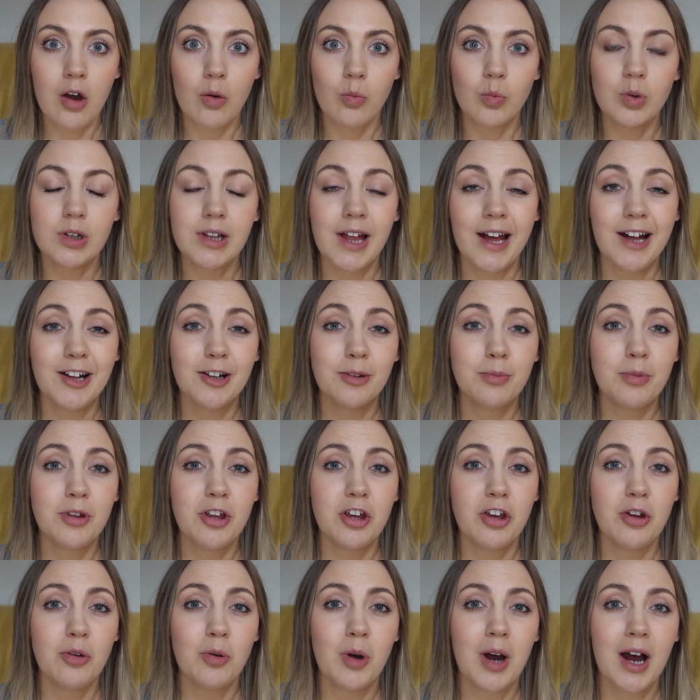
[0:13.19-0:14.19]
will help
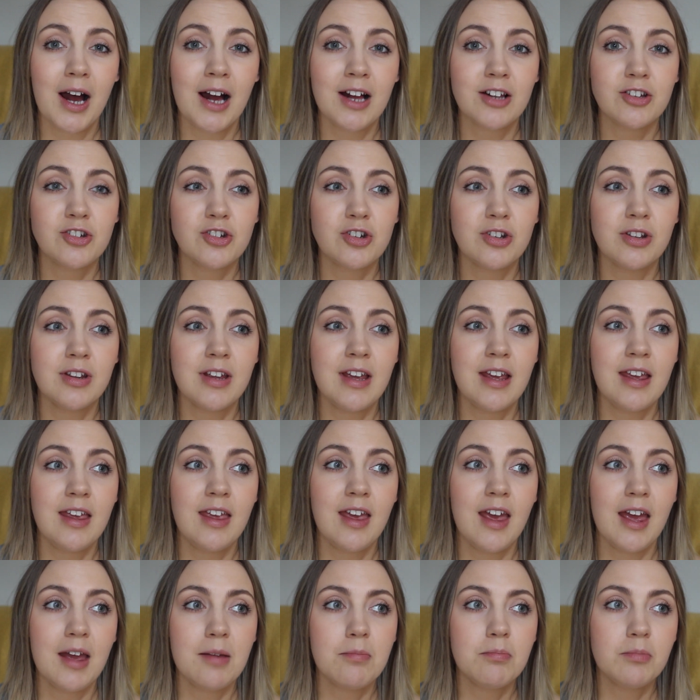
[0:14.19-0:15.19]
you actually
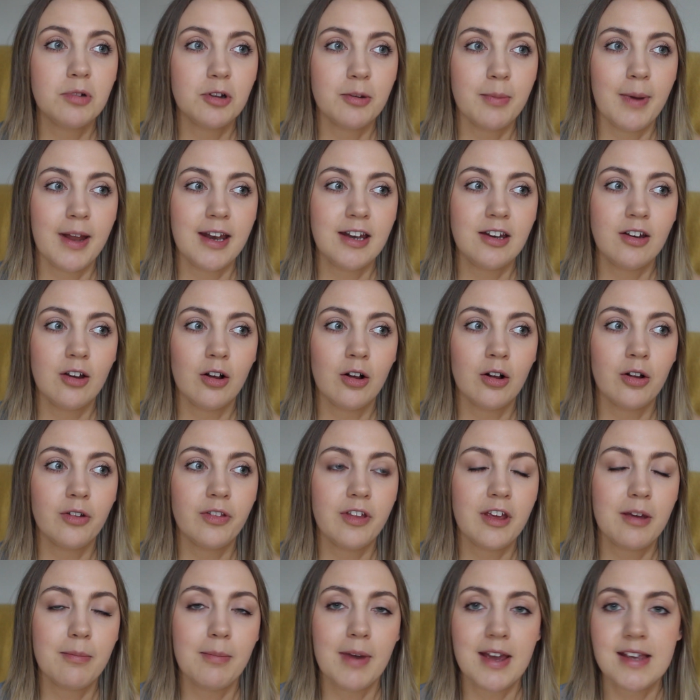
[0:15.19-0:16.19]
implement all
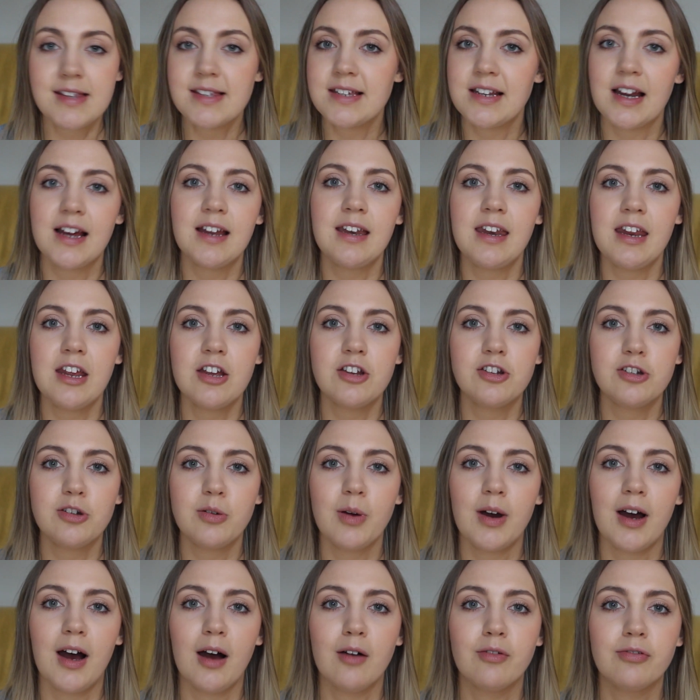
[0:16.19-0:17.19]
the amazing ideas you
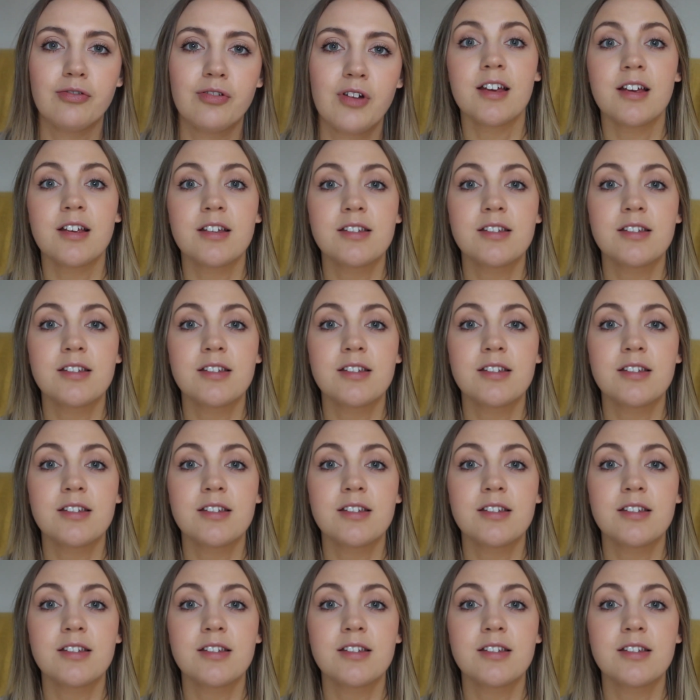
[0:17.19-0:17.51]
have.